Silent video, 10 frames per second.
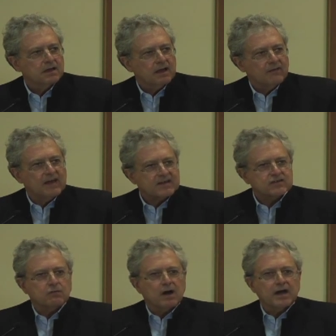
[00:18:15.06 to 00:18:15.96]
And that's
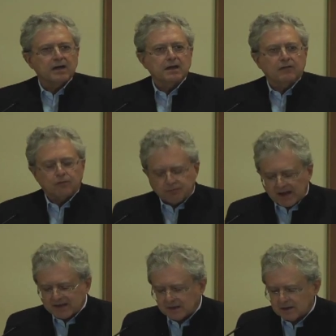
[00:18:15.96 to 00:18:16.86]
why the
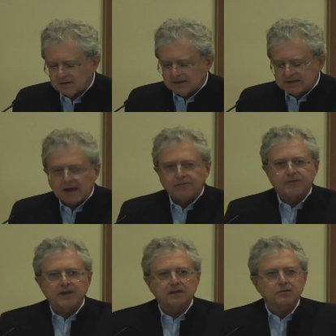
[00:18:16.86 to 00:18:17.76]
practicant in that
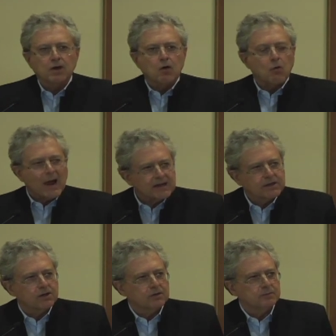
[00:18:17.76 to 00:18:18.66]
field
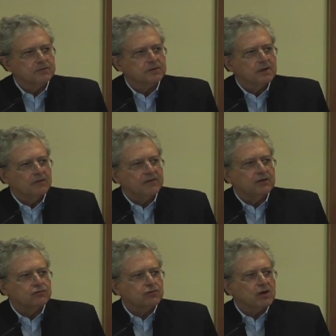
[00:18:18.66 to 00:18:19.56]
welcomed the
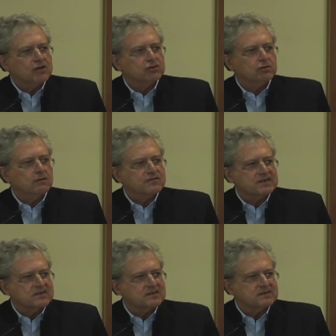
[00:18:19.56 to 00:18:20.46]
introduction of
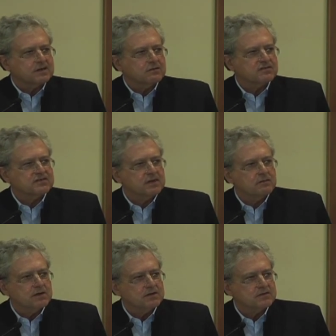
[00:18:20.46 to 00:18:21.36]
statistical
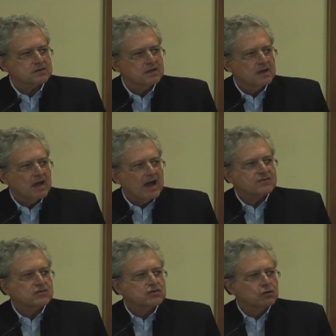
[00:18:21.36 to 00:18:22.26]
series as
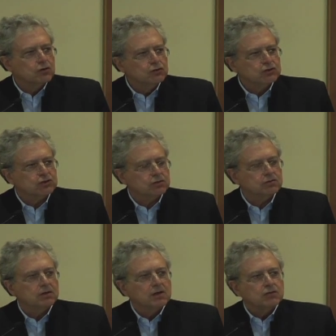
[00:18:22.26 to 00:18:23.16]
a solution
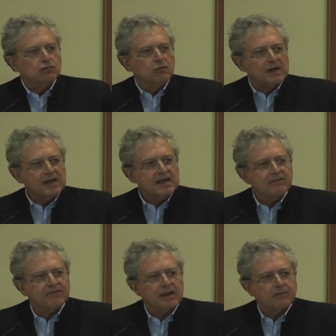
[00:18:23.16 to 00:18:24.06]
to
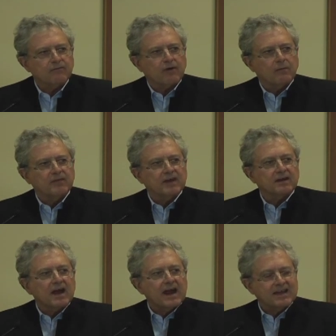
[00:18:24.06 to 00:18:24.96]
relieve them from their
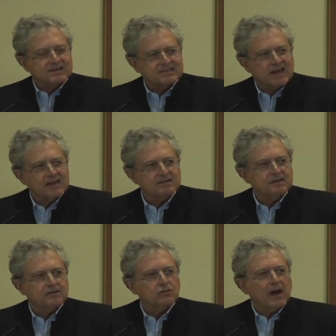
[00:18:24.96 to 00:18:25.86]
anxiety
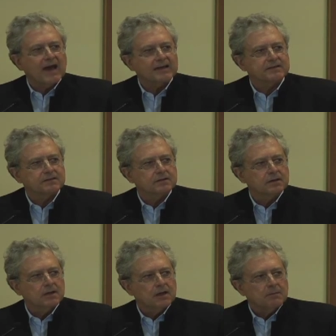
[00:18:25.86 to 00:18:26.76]
to act.
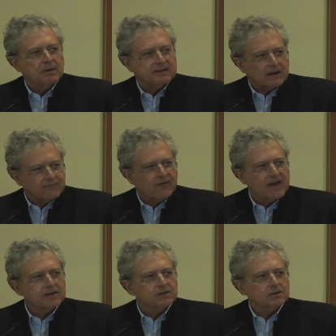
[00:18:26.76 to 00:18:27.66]
But at
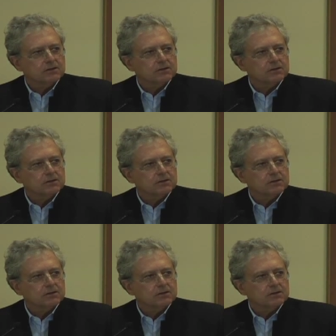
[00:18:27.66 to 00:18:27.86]
final,